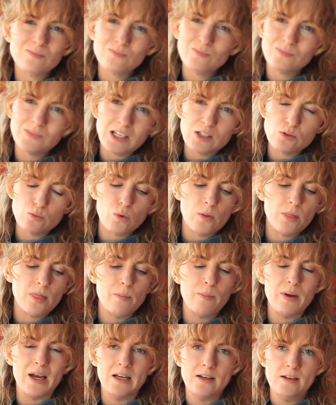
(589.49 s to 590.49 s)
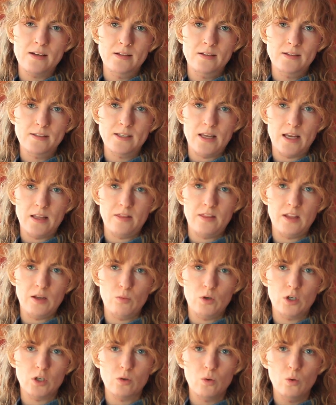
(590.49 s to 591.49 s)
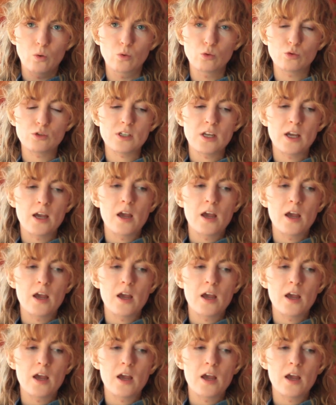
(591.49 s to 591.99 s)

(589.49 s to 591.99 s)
That's what the pattern said they were called.